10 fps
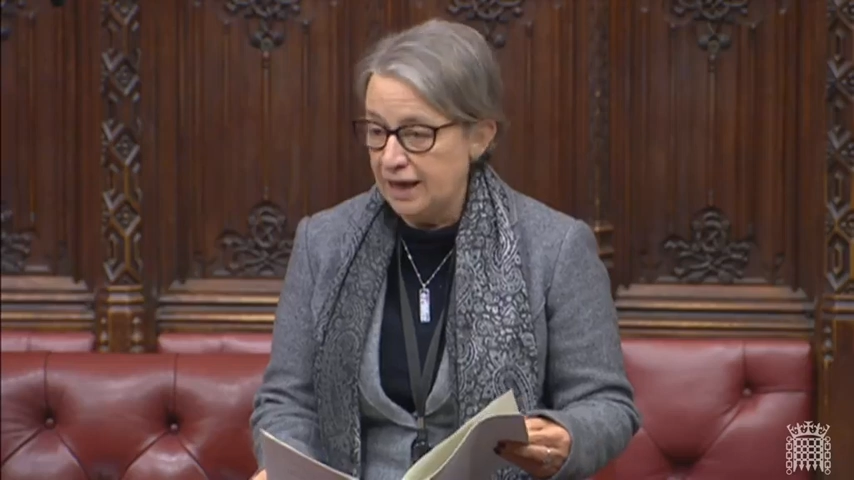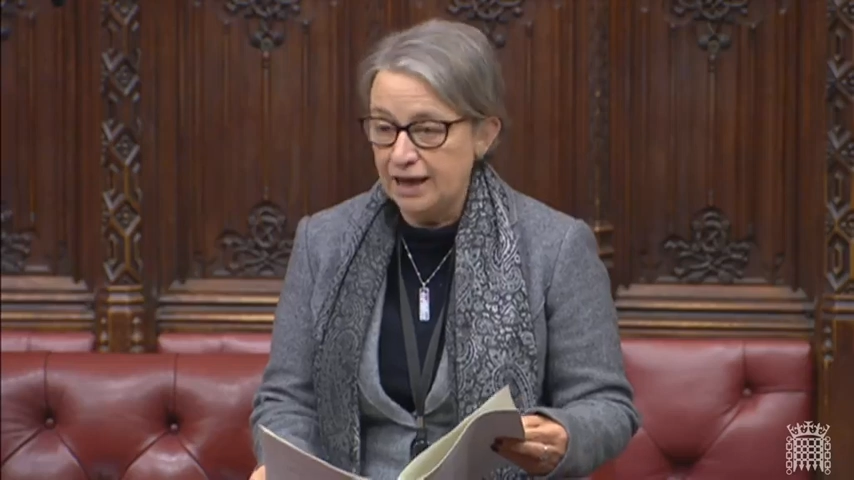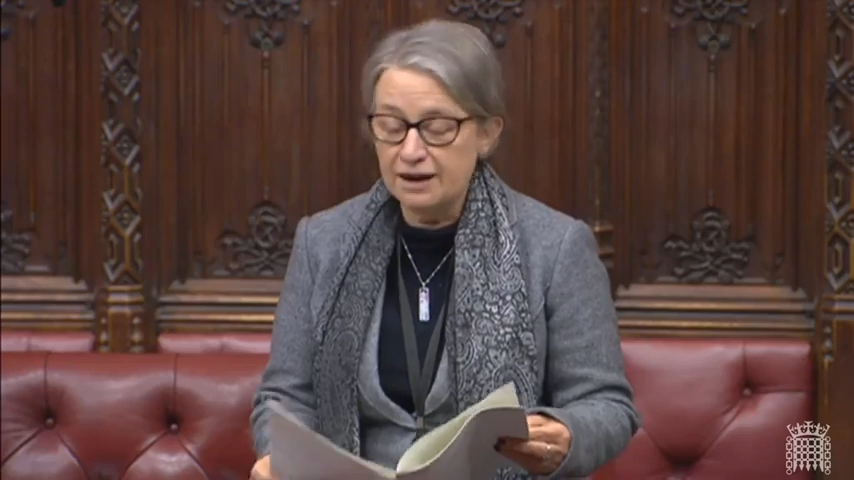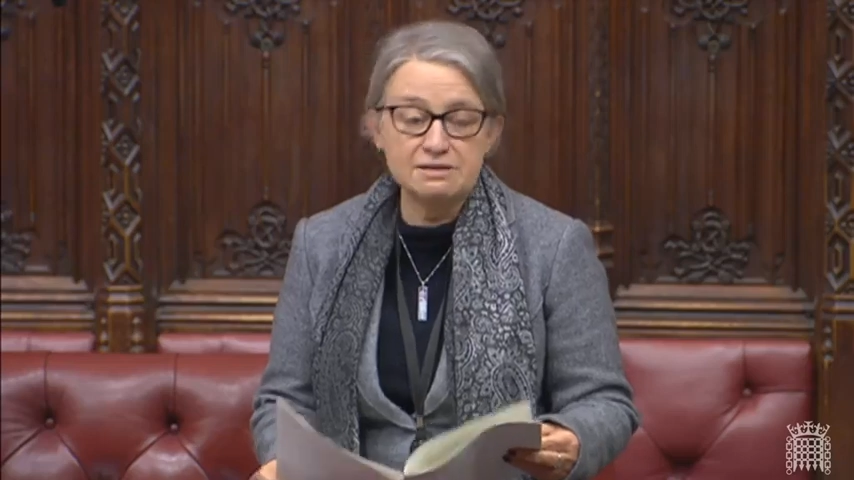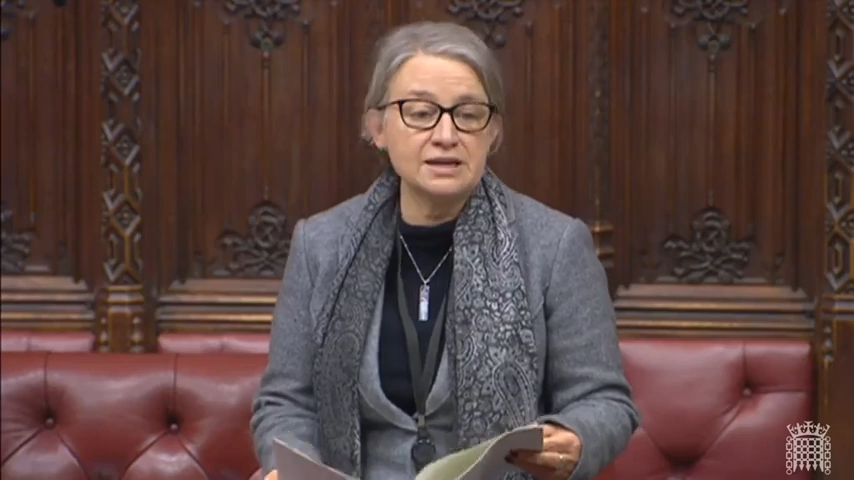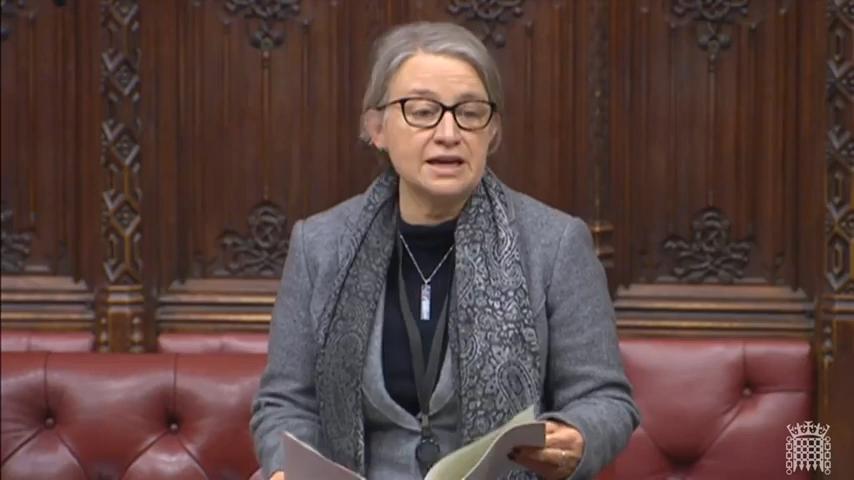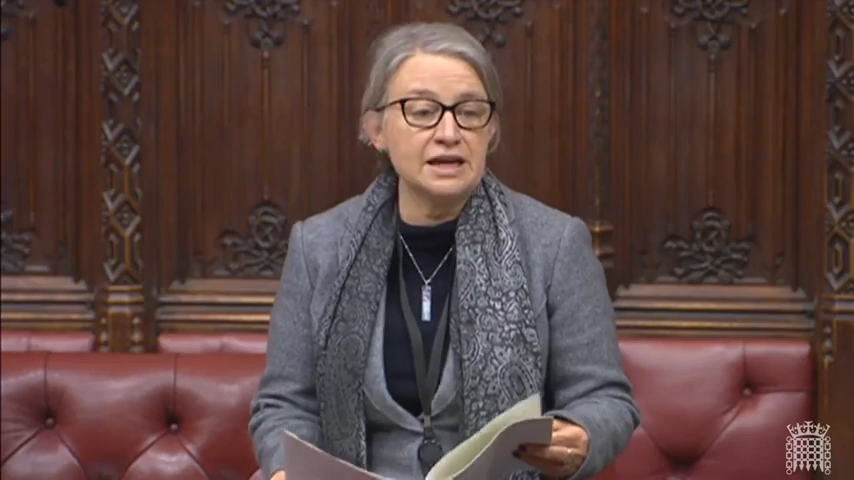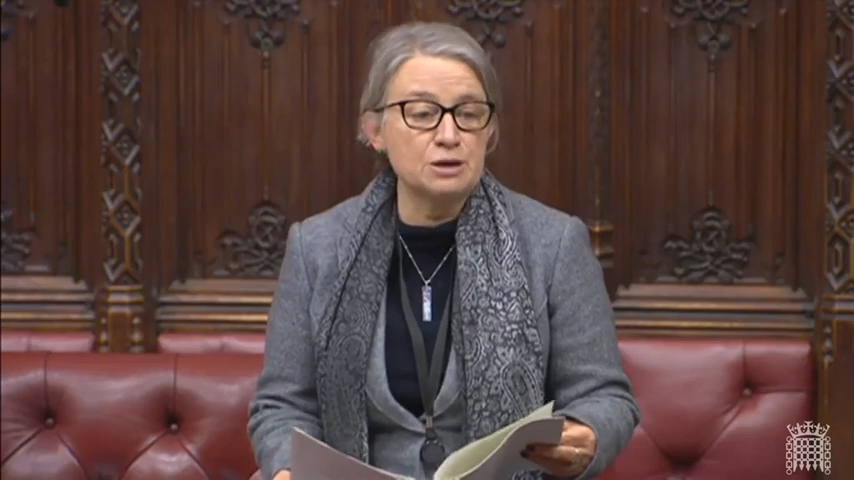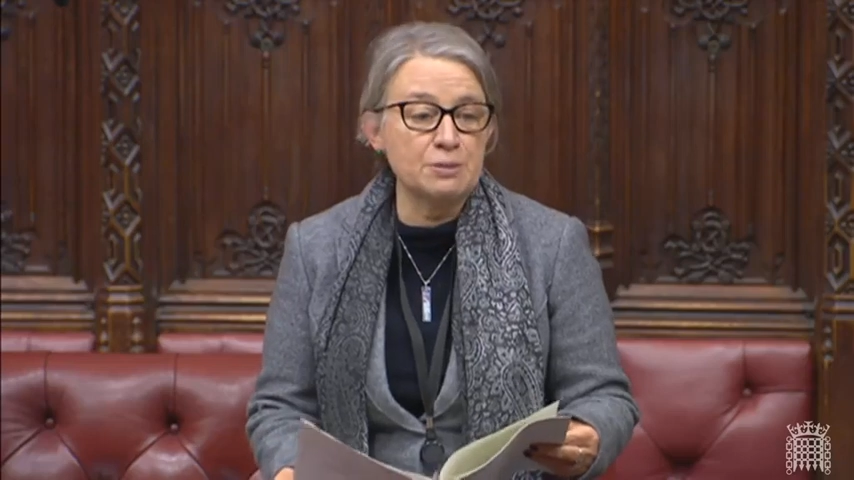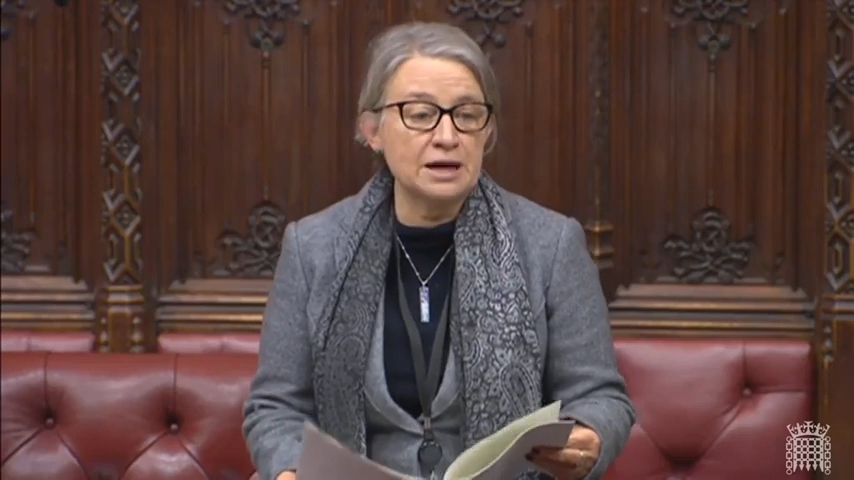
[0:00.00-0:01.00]
And I think
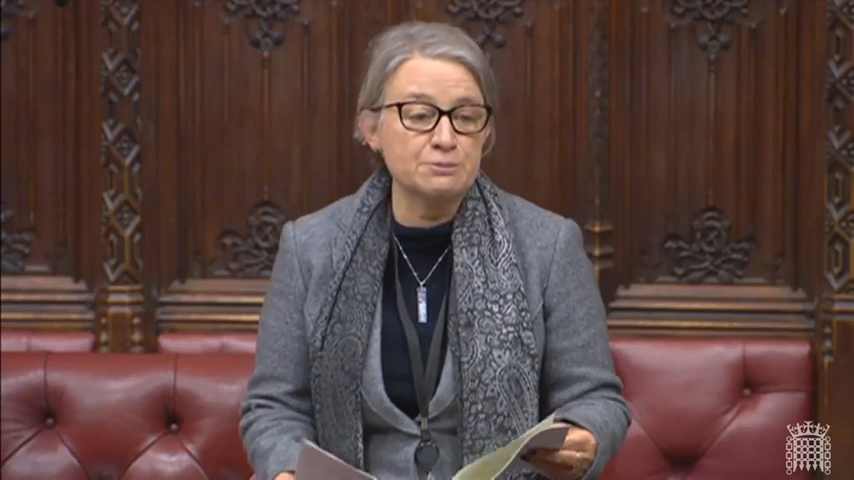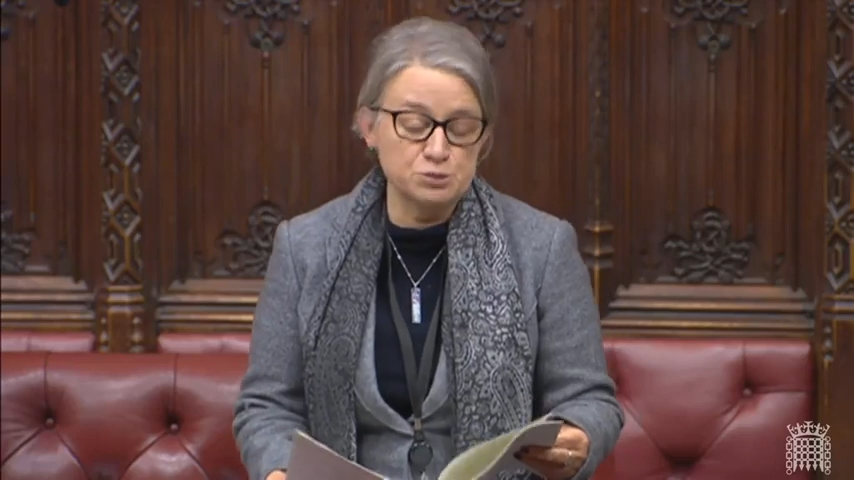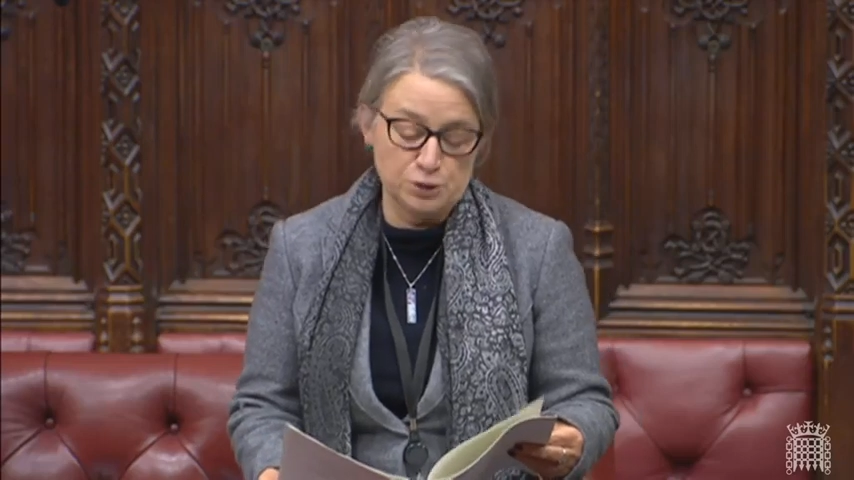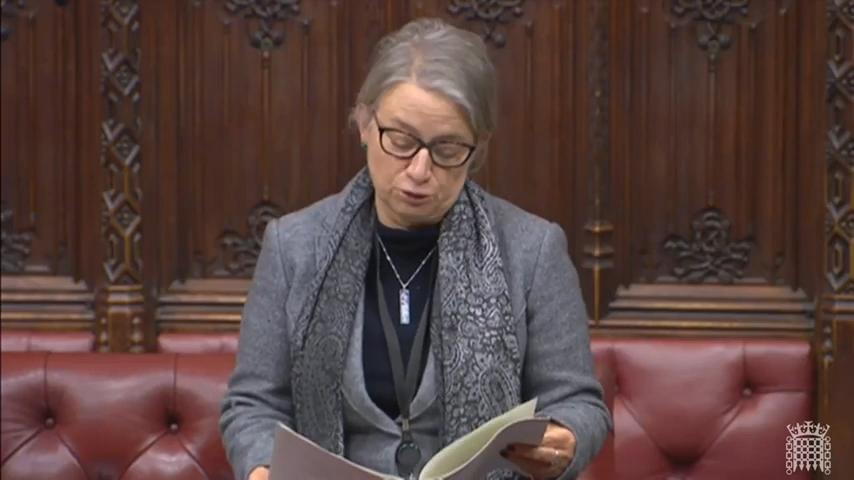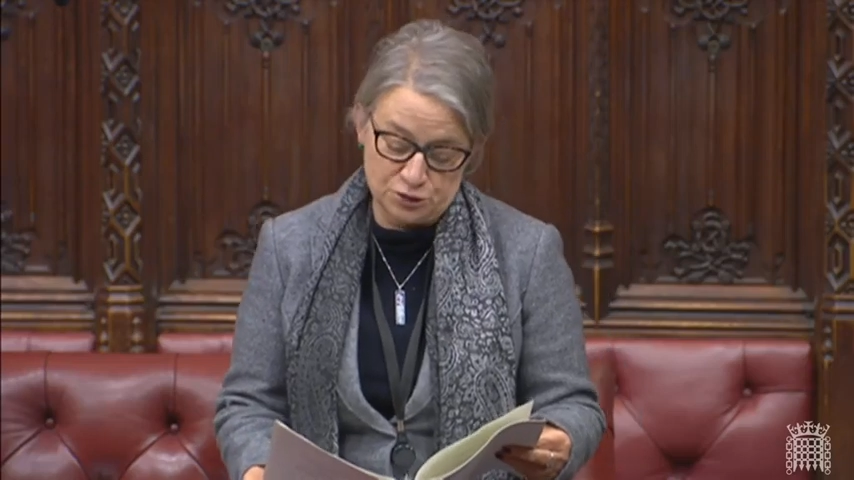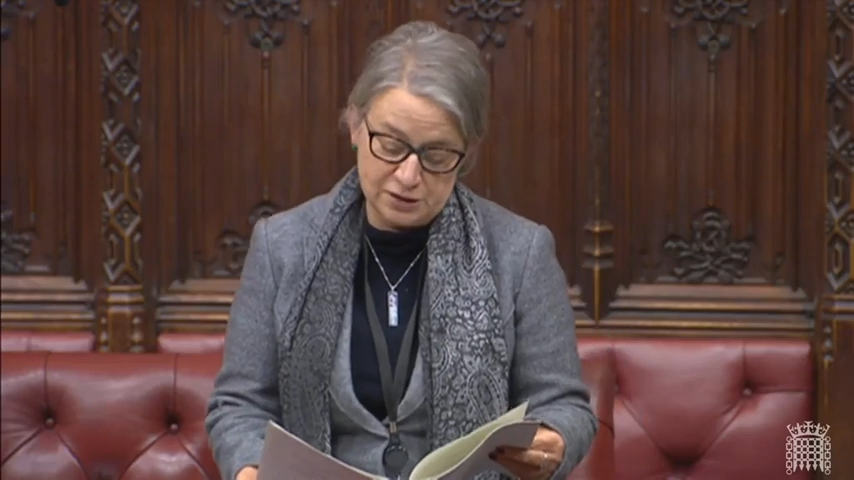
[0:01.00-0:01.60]
here perhaps we're not